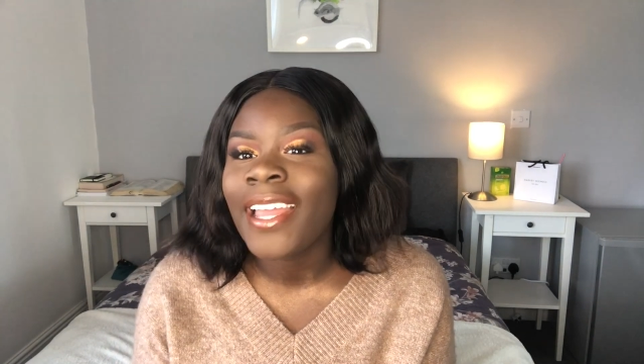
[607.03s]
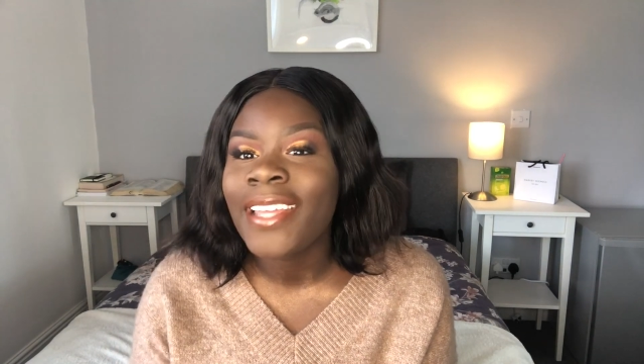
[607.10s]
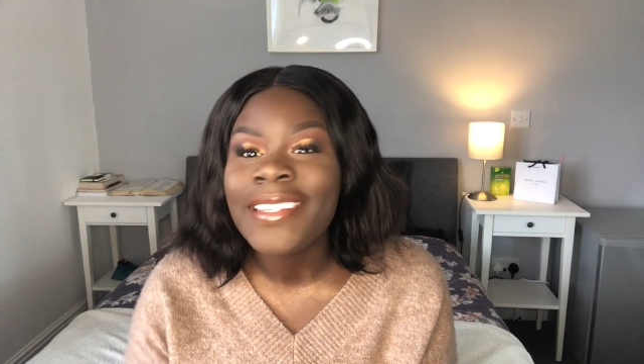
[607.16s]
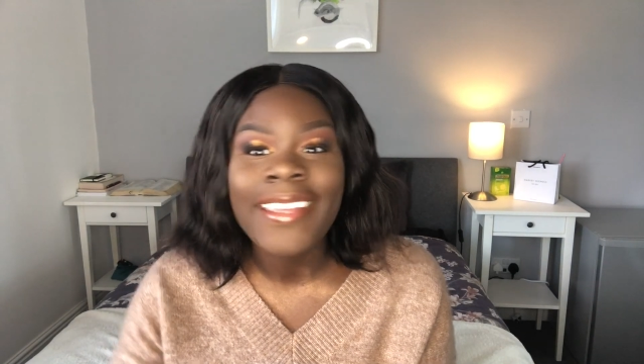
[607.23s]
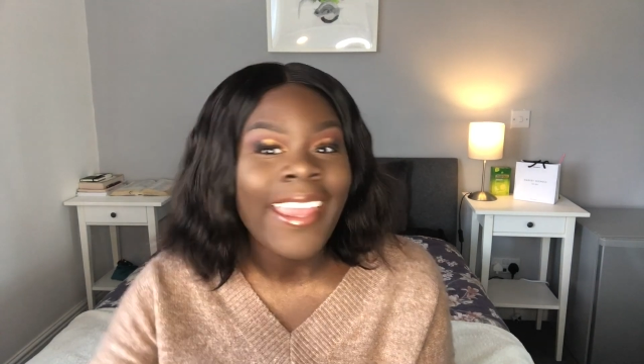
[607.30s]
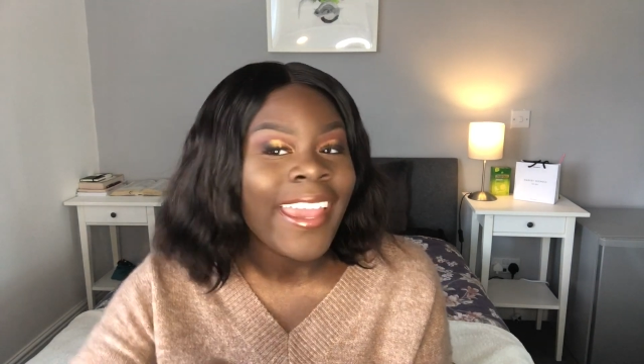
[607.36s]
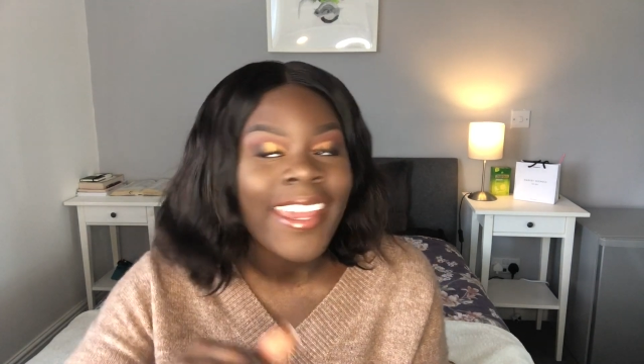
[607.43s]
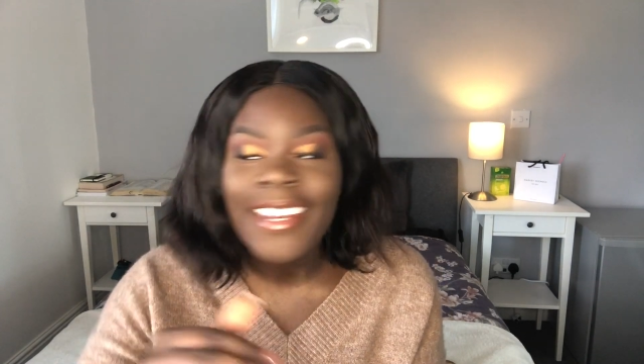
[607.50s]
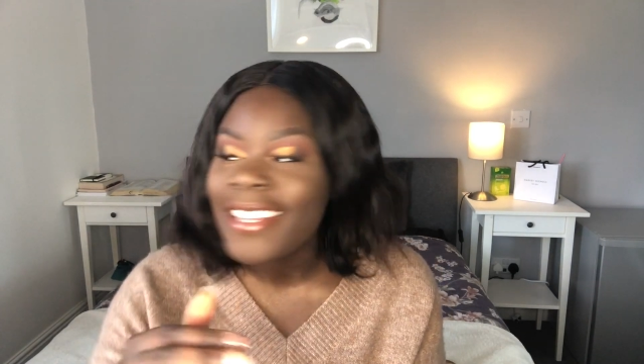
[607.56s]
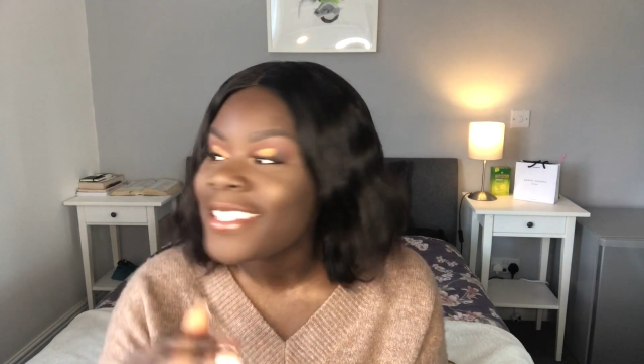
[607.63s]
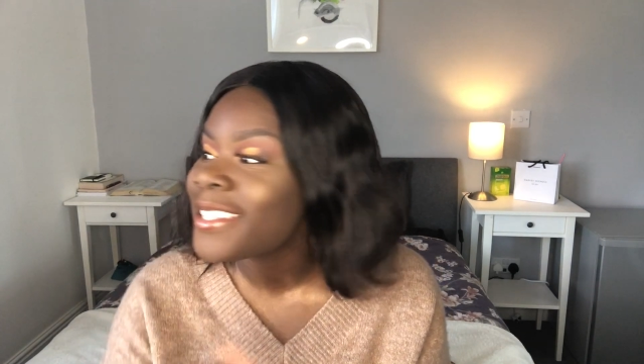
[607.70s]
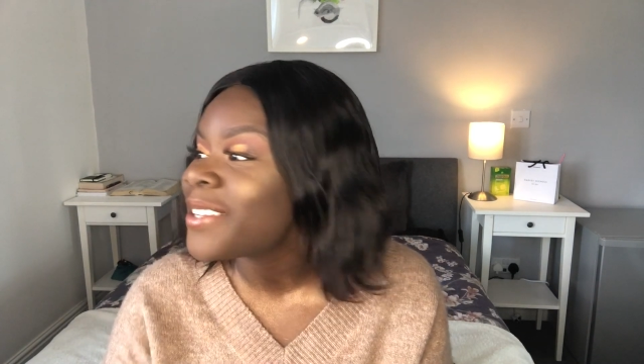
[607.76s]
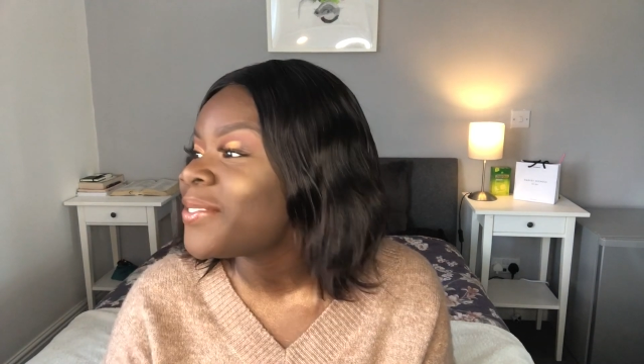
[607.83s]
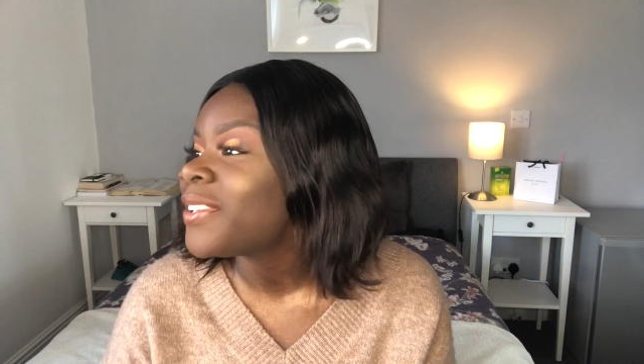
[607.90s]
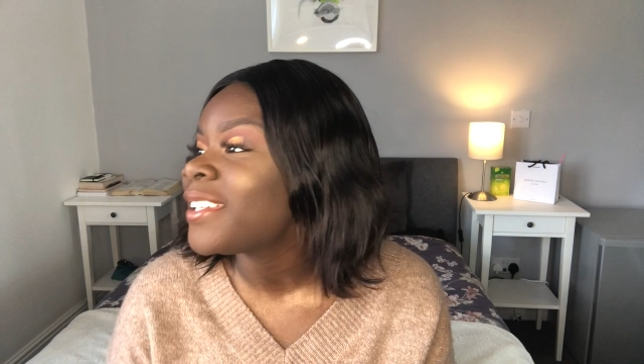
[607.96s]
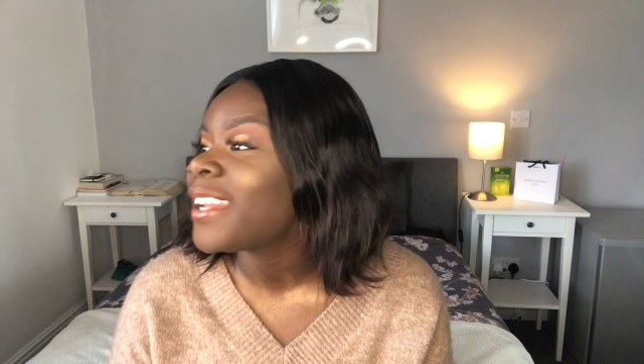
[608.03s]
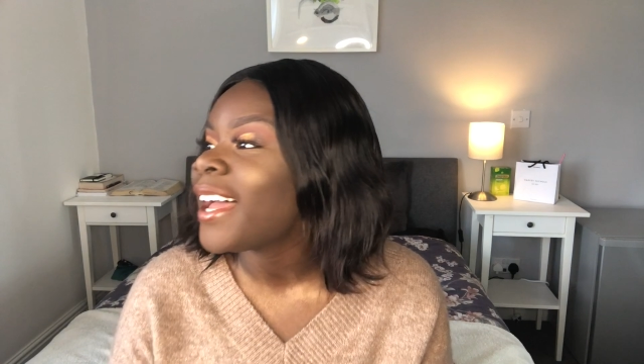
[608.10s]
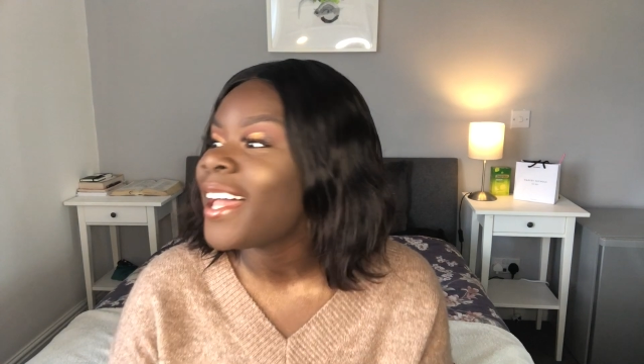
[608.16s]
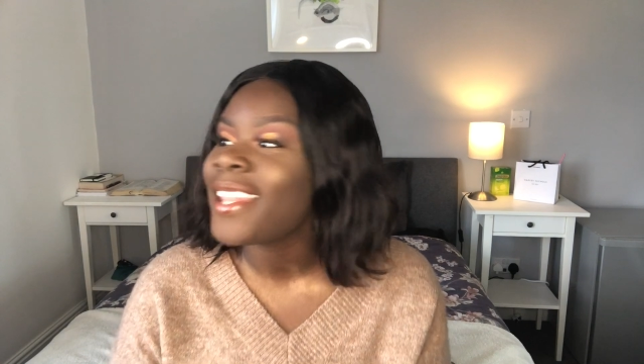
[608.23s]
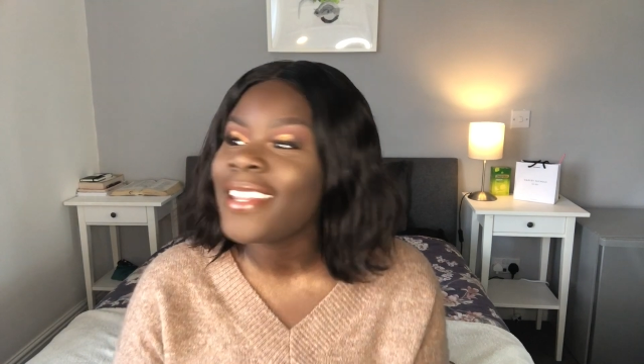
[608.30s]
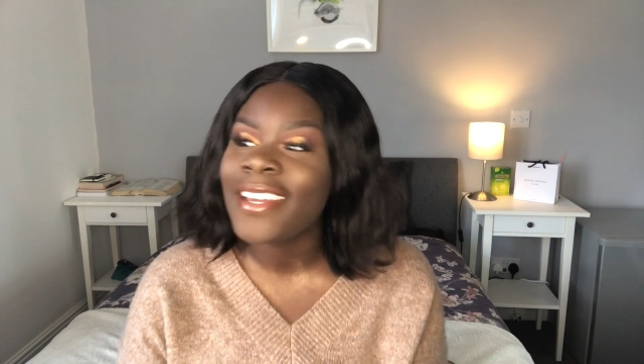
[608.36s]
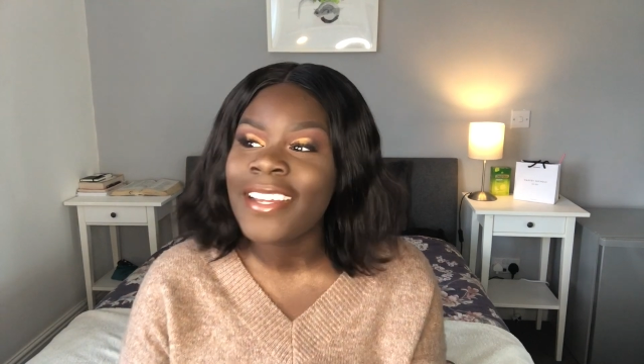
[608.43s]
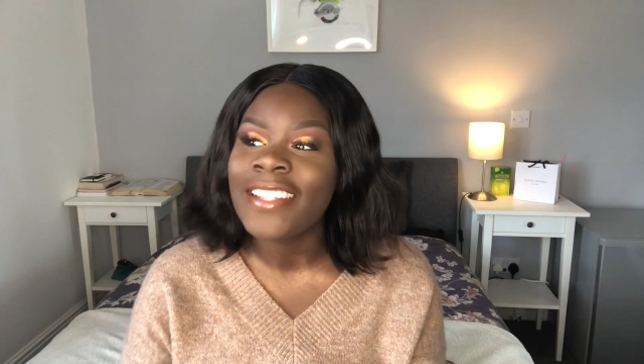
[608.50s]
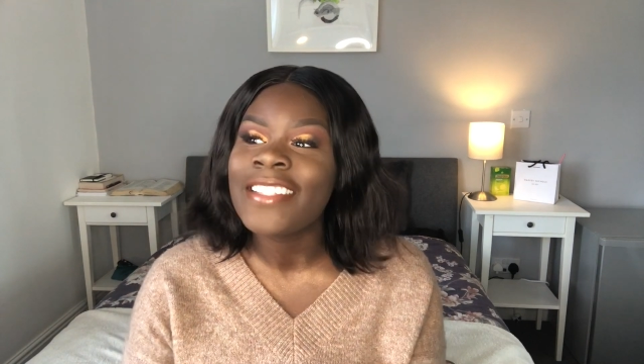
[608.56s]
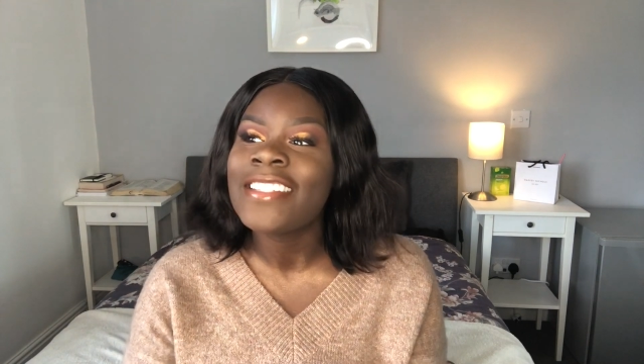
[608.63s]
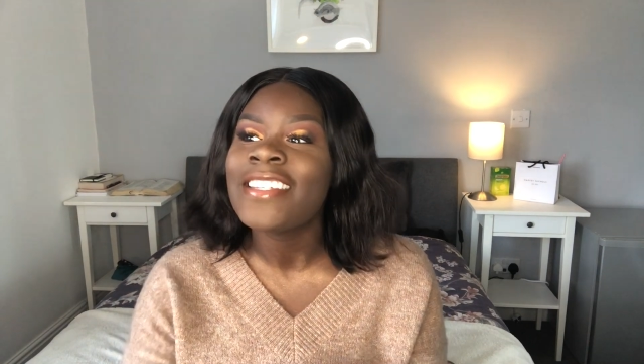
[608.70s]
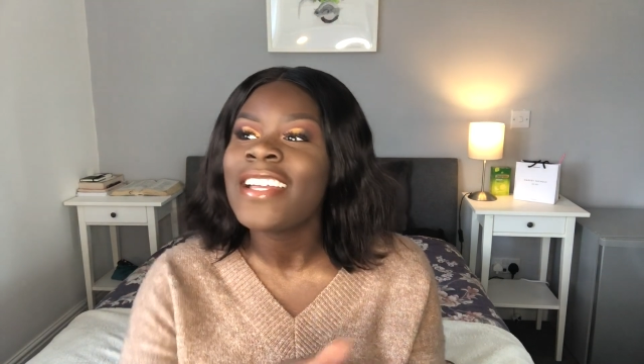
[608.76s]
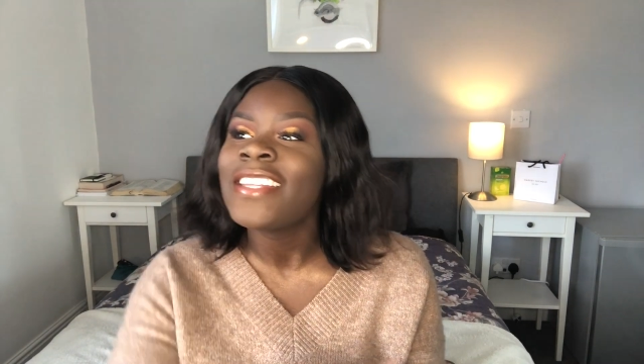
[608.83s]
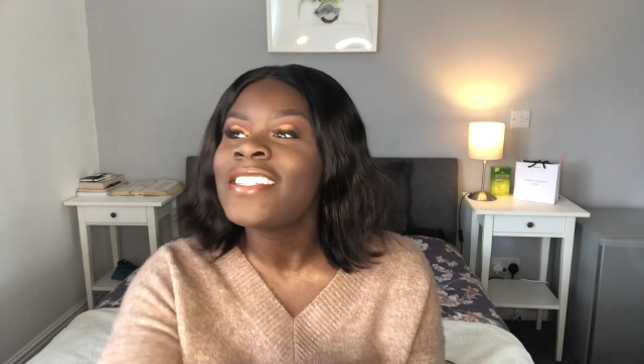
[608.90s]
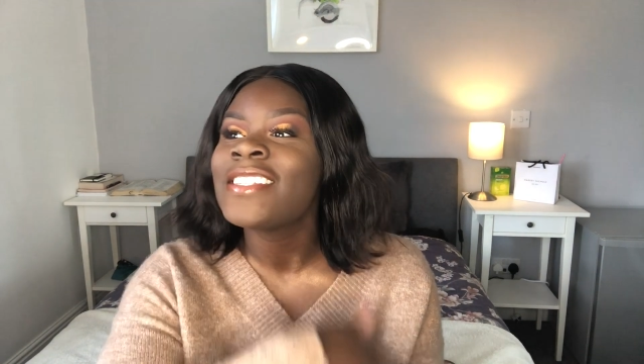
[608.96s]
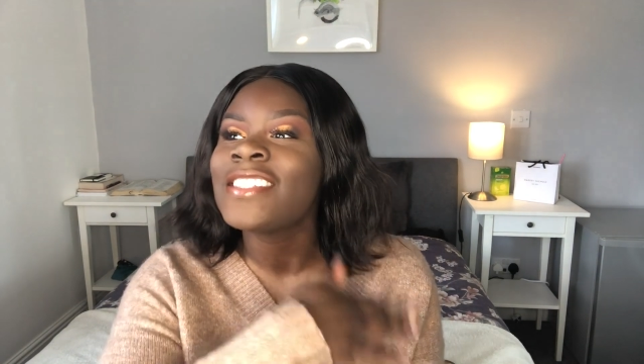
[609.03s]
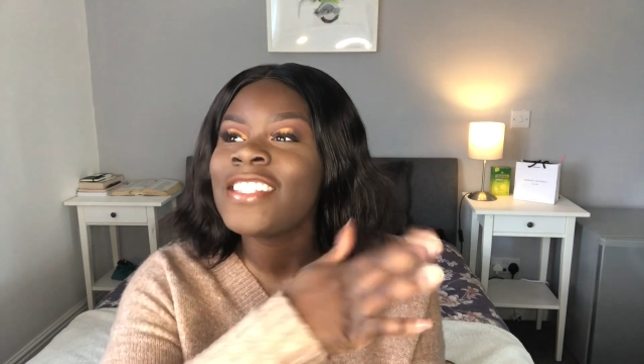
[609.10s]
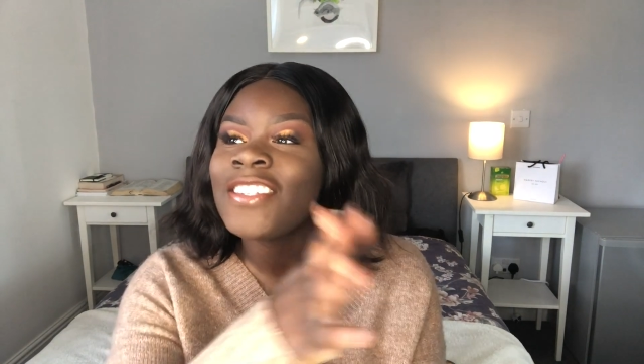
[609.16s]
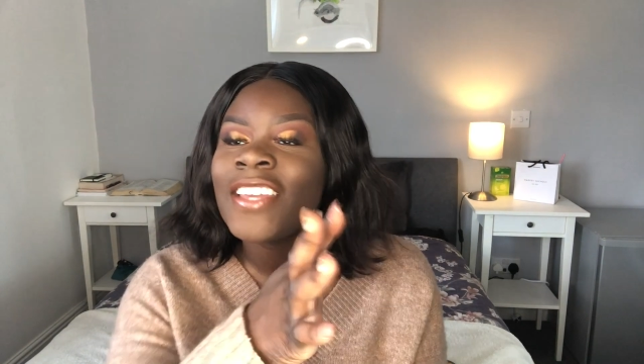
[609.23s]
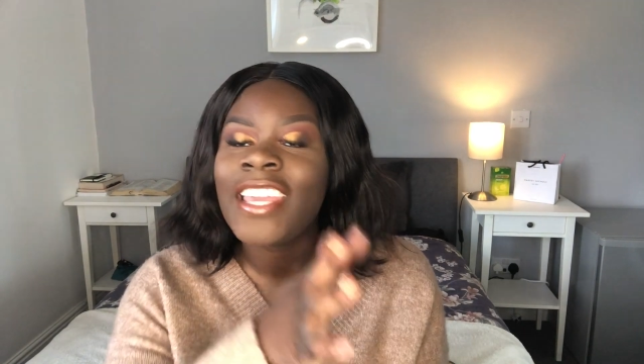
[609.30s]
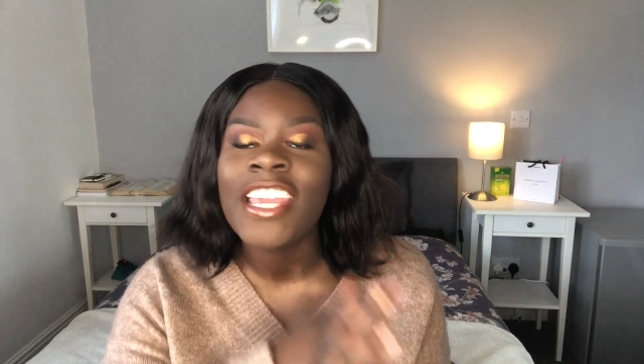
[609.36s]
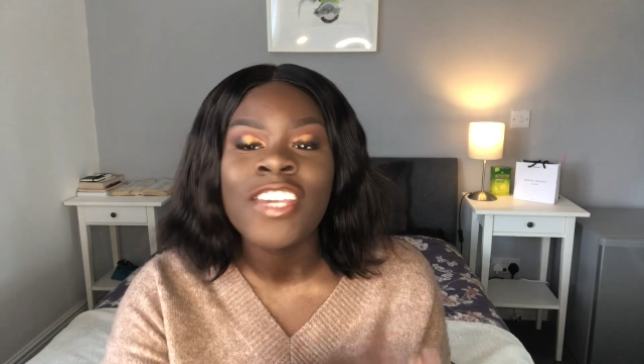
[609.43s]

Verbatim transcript: Yeah, that's something that I learned. Just do it.